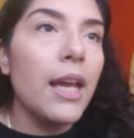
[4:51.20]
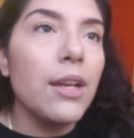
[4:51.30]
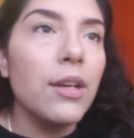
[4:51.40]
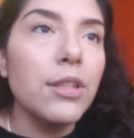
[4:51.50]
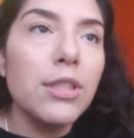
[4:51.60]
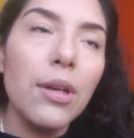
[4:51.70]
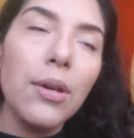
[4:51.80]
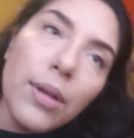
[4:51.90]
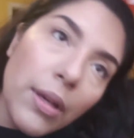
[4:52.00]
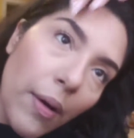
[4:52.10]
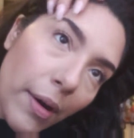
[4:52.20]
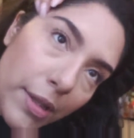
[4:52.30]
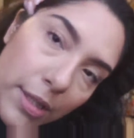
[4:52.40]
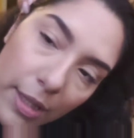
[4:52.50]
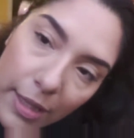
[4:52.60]
and also you are
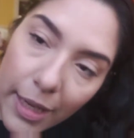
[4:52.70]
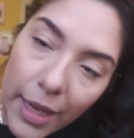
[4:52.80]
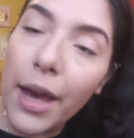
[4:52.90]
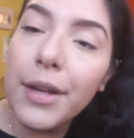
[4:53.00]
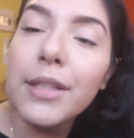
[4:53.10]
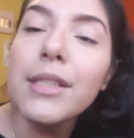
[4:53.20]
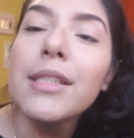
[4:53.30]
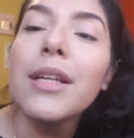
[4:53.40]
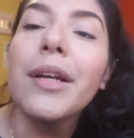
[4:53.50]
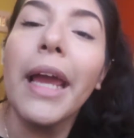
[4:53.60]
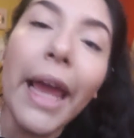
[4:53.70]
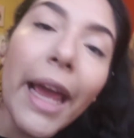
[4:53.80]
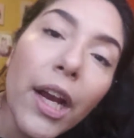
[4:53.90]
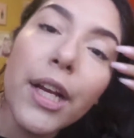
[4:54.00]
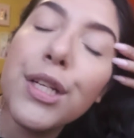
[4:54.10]
just going to get unnecessary
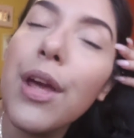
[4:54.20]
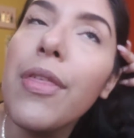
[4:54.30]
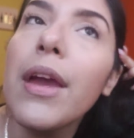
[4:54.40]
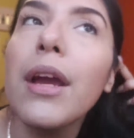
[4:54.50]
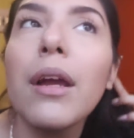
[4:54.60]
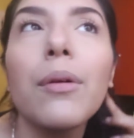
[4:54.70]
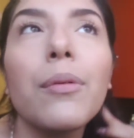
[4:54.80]
air into there,